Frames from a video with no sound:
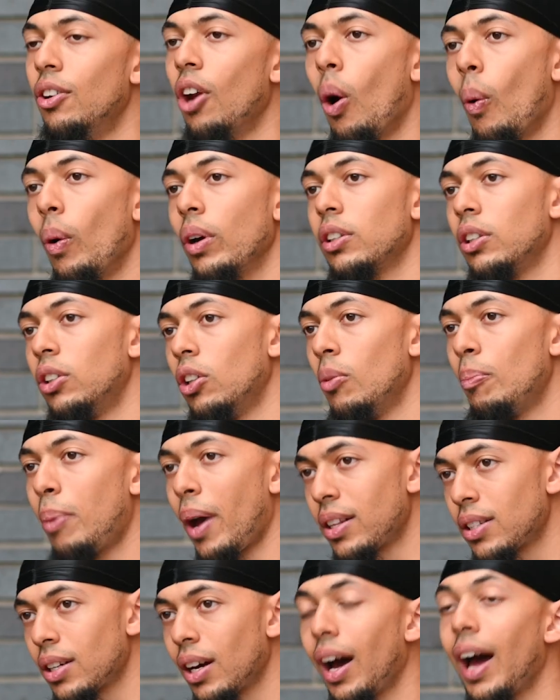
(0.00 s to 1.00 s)
know what to do
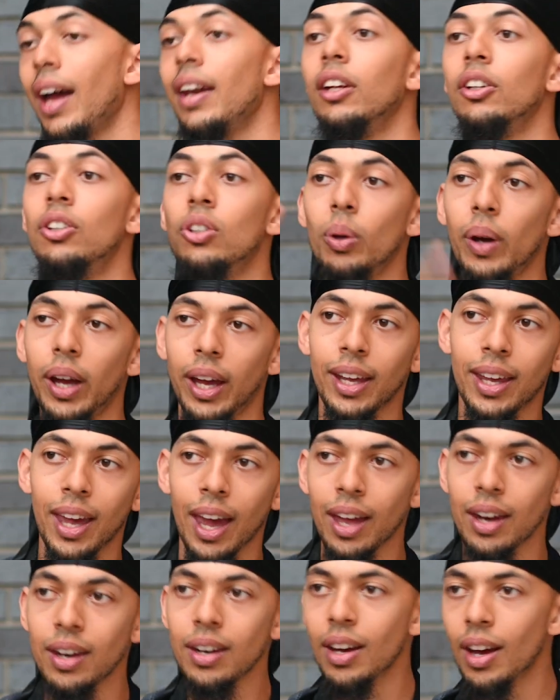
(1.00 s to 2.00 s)
better and then do it
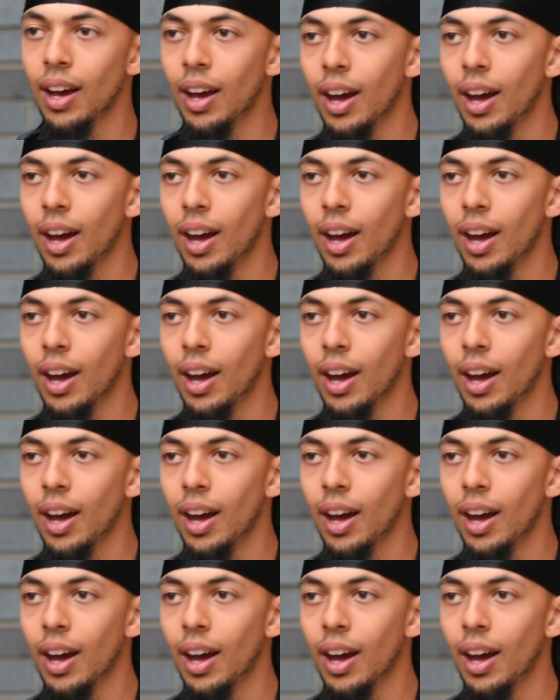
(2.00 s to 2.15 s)
again.